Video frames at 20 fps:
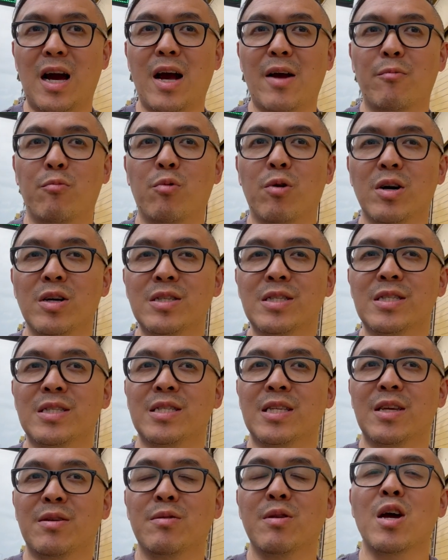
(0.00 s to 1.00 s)
I was
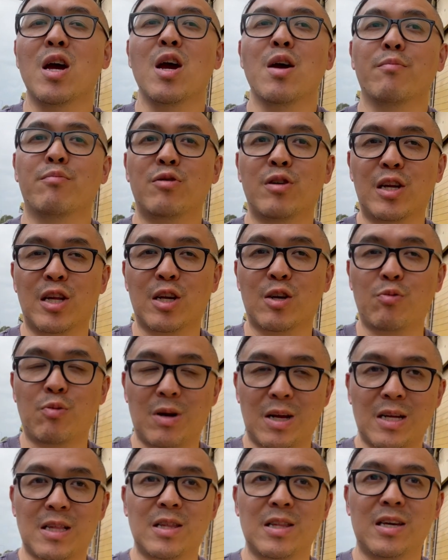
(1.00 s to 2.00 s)
seen pretty
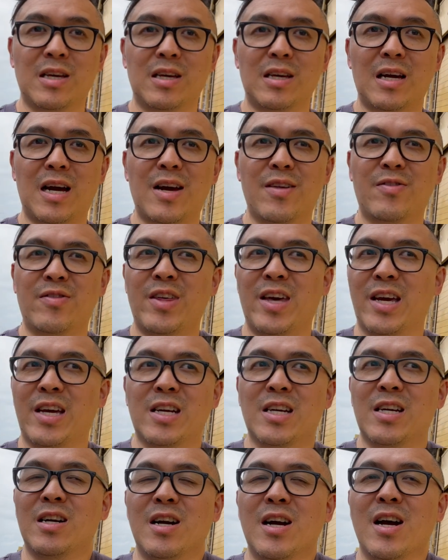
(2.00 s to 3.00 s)
quickly. I think
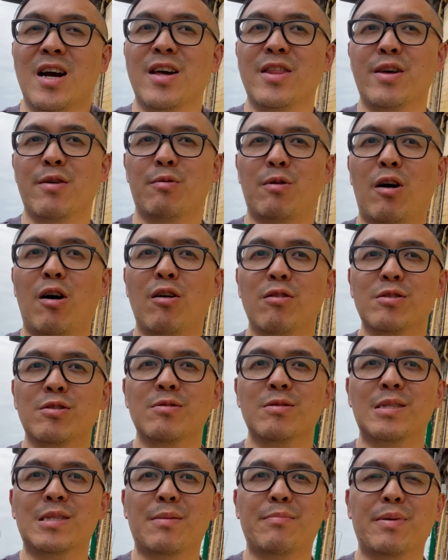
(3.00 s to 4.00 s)
there were also
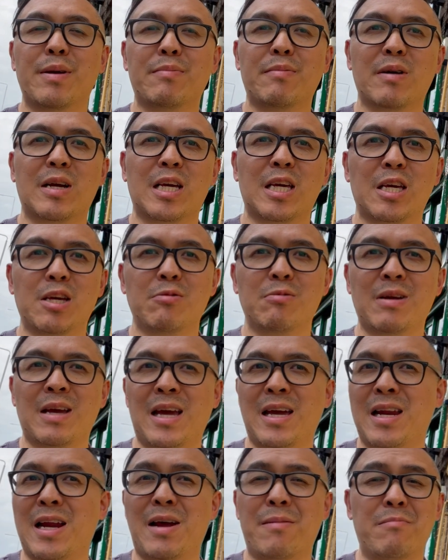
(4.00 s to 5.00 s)
some people queuing
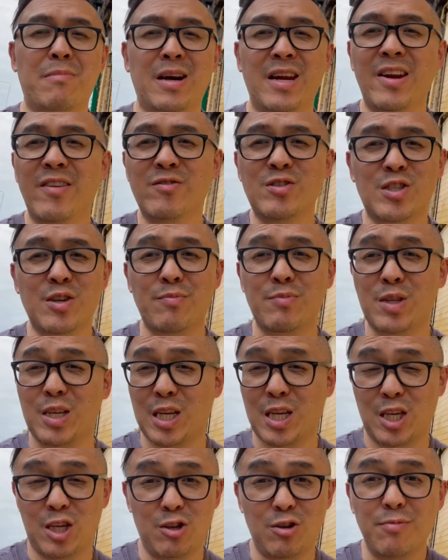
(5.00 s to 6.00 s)
and I might have jumped the
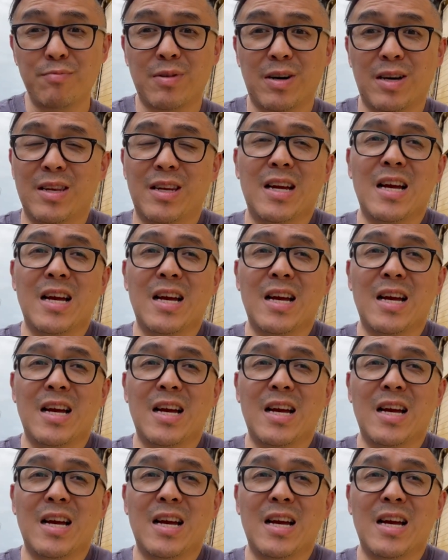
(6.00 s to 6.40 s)
queue, but